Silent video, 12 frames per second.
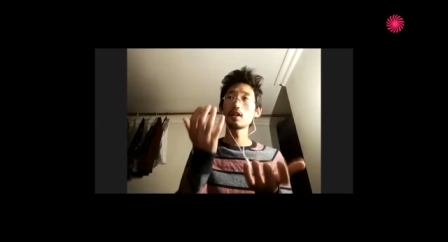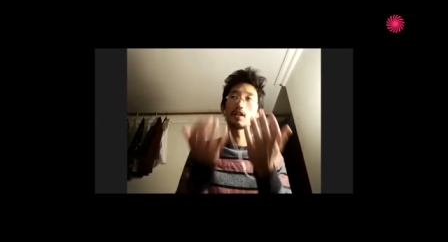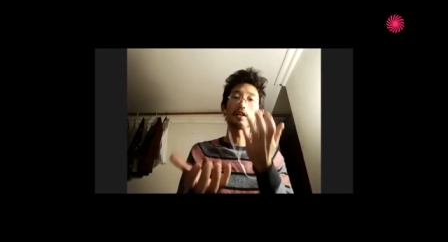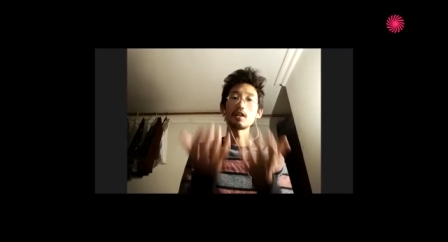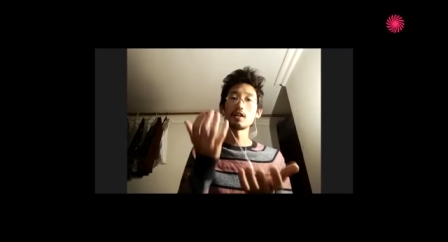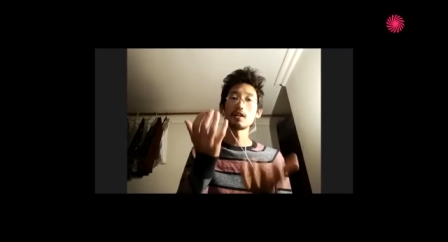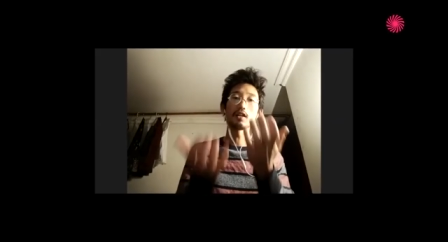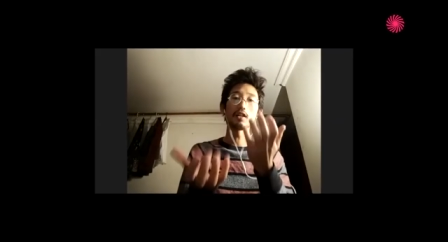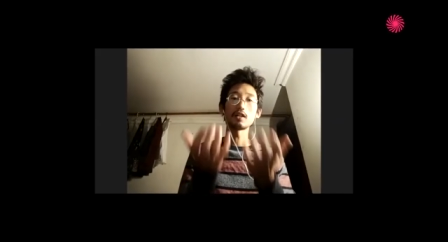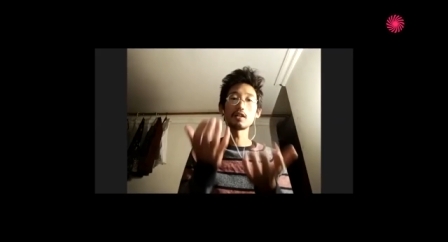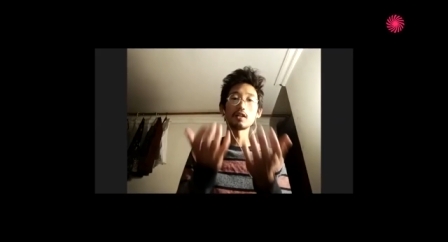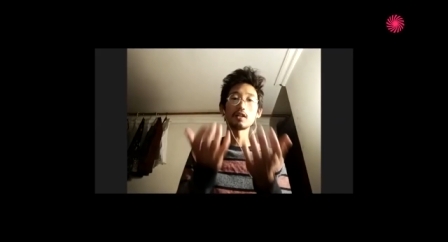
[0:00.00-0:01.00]

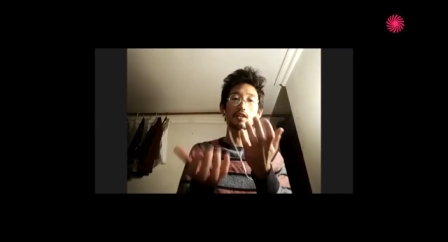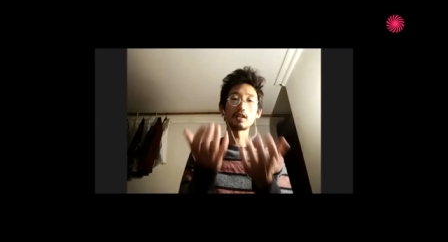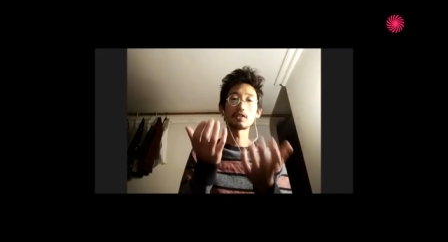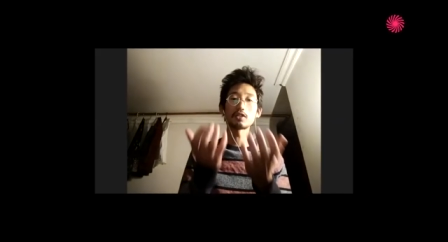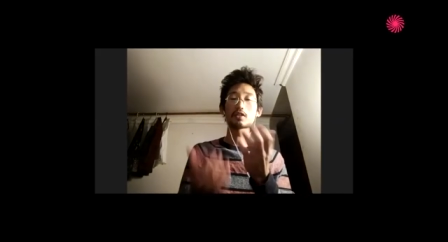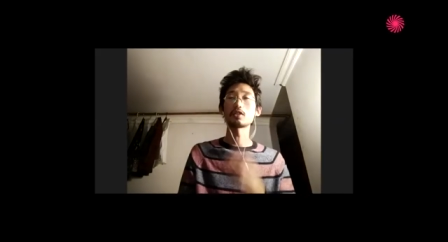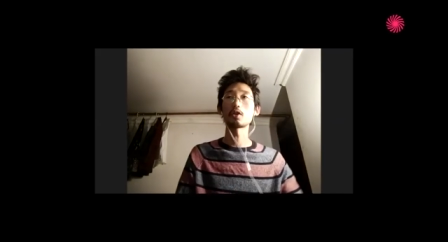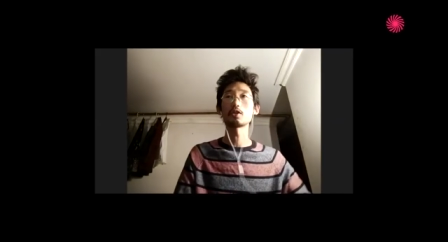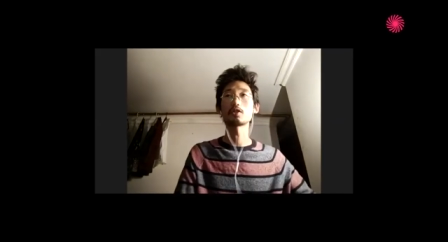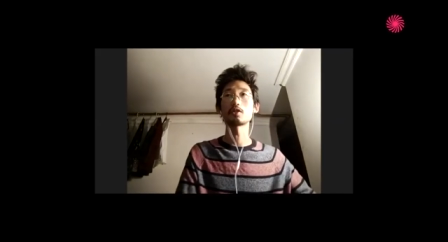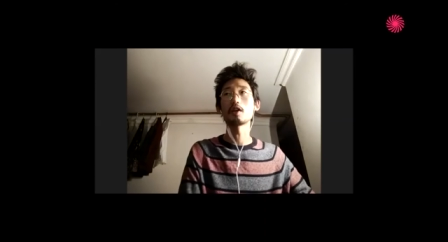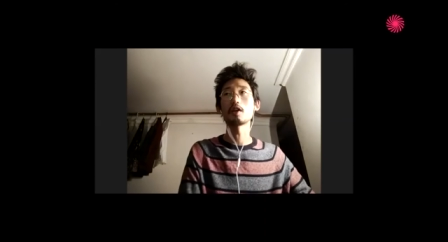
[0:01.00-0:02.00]
uh, a
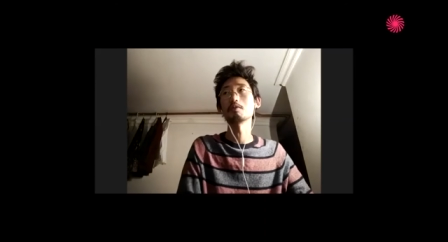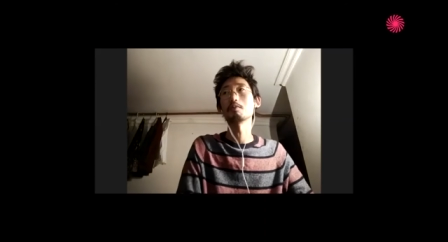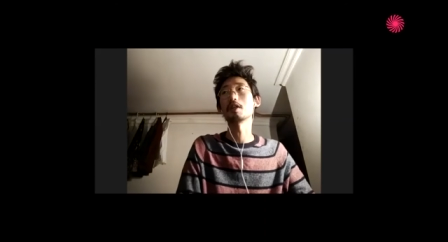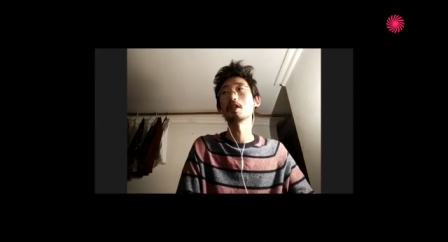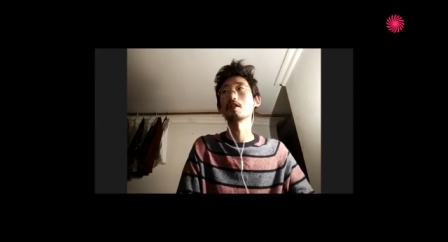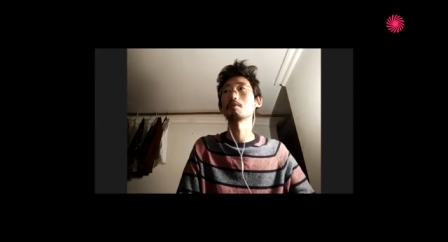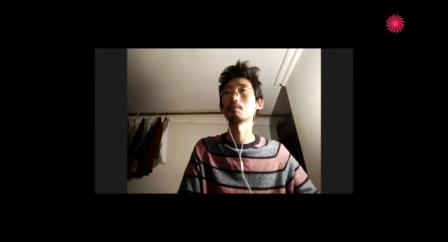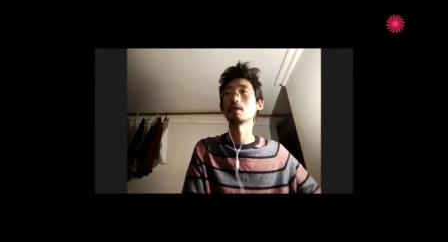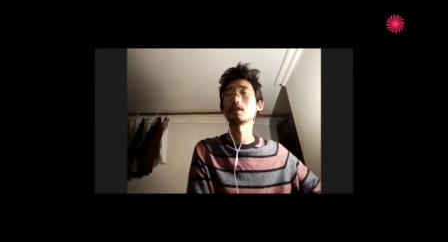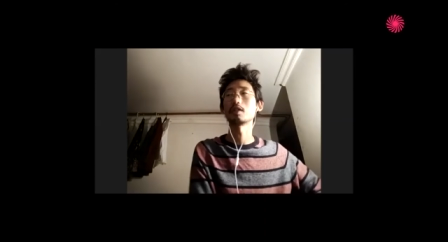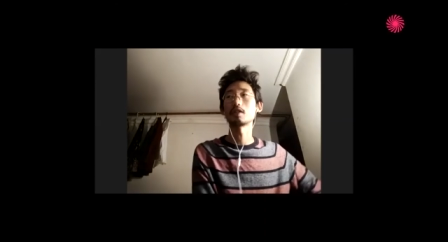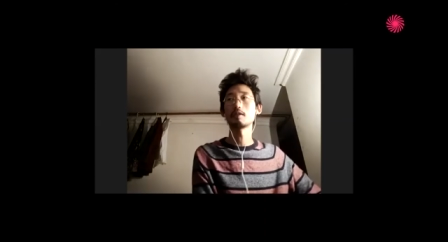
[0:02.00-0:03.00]
choice you have to make. But
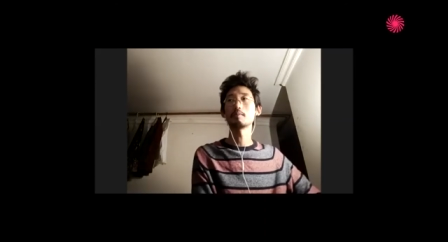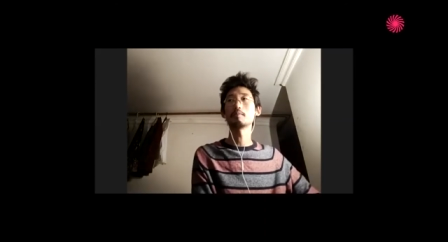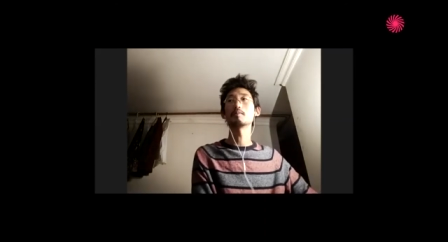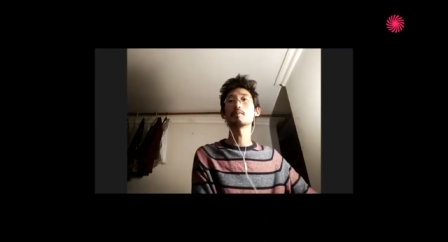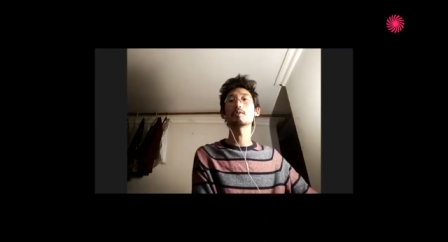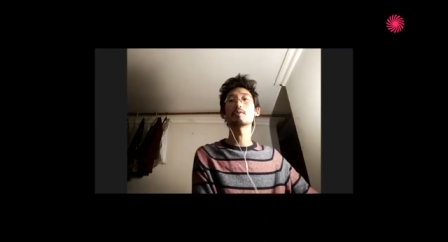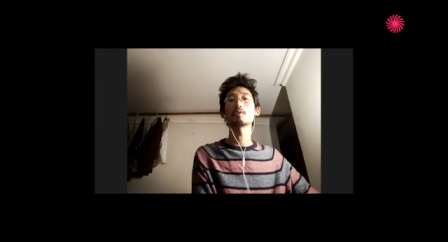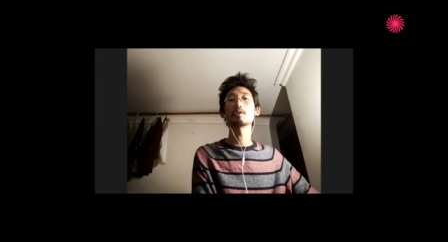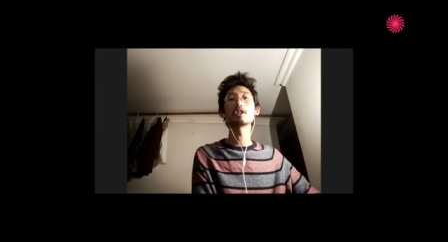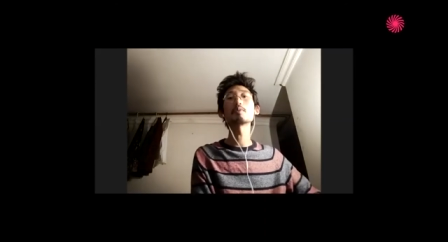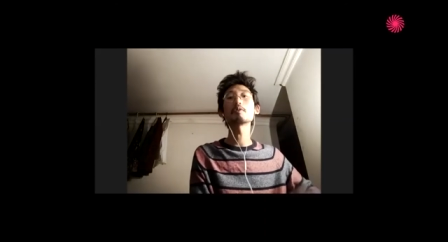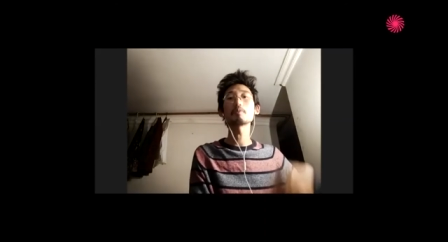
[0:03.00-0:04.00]
um, for
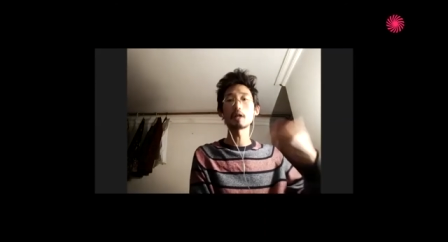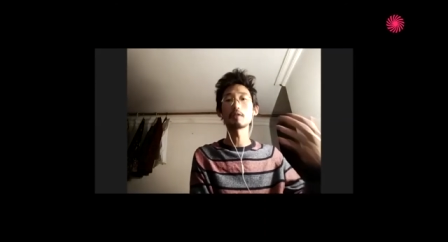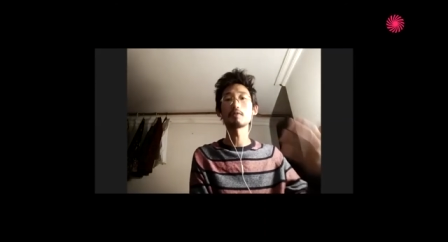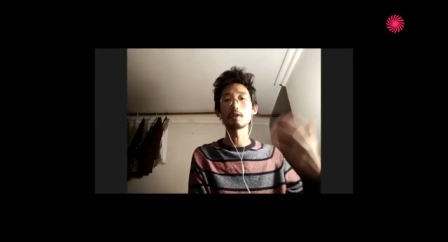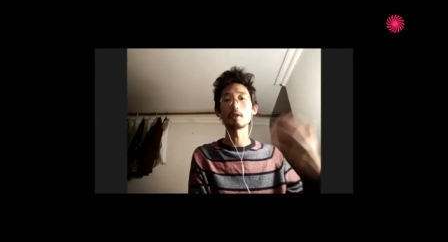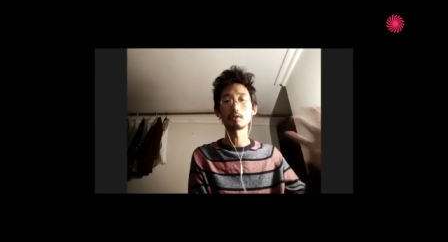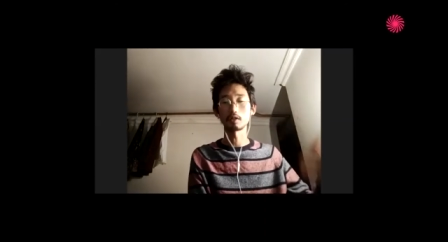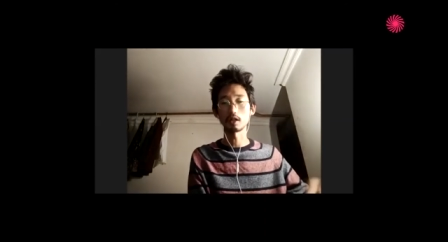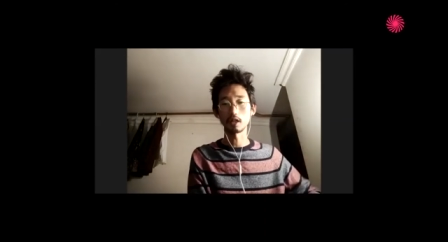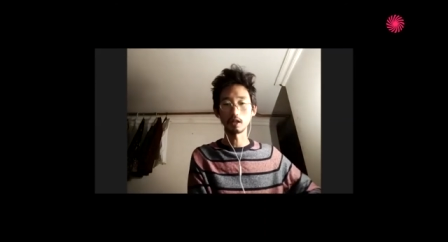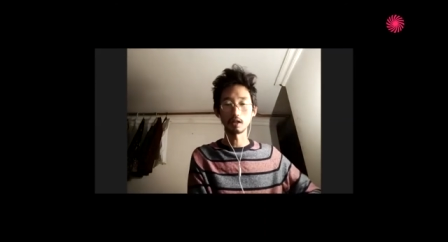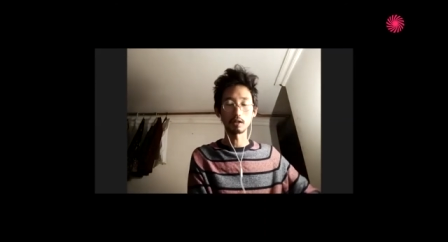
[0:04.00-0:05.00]
this film, I felt, yeah,
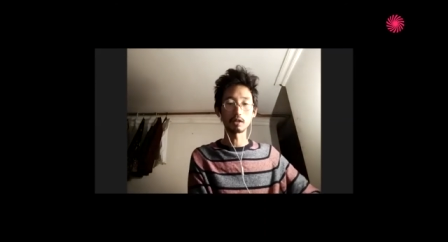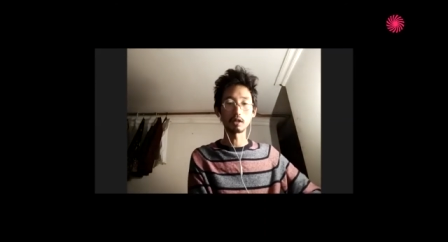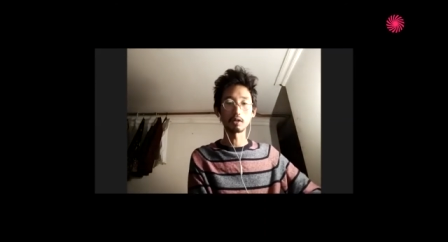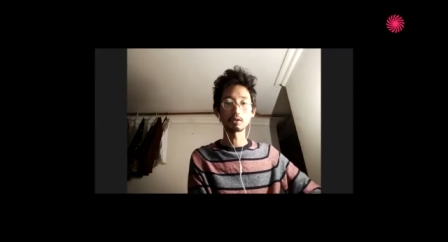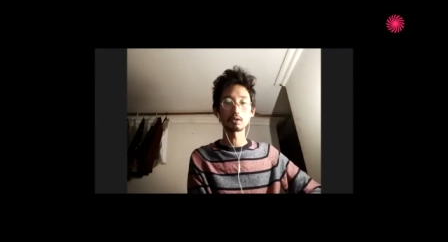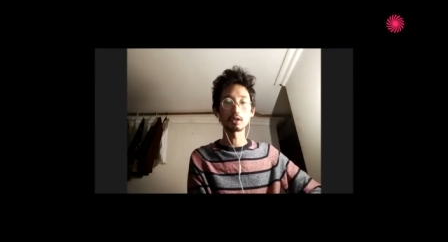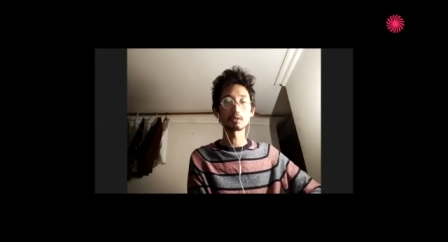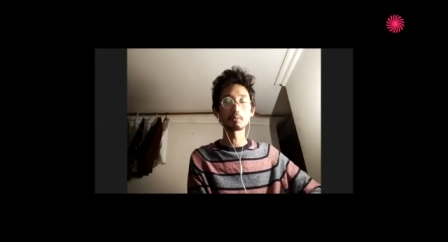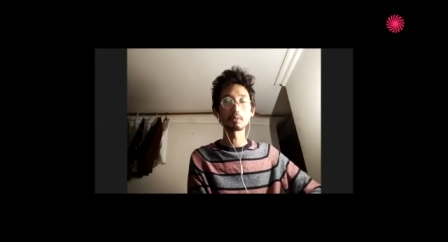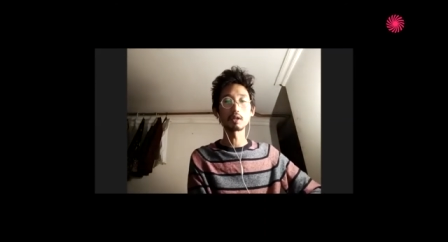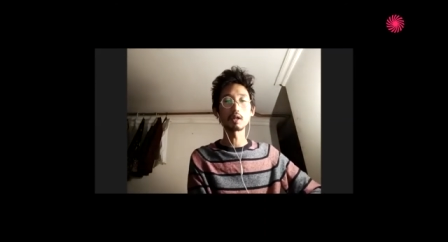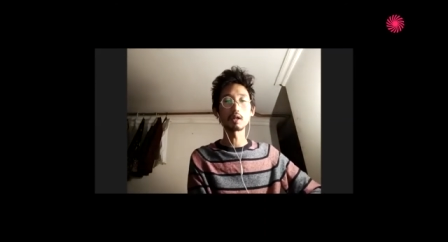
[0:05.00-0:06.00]
I, I also need to
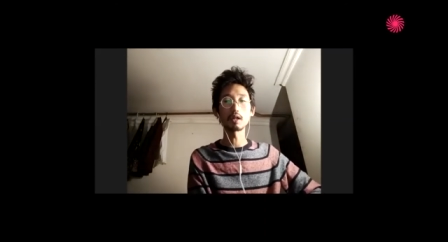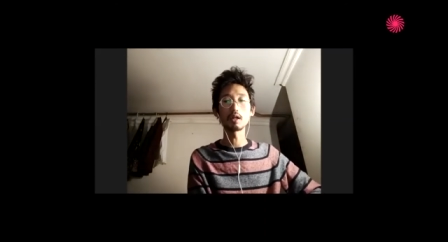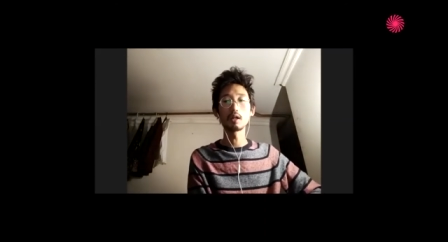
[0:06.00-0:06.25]
be there.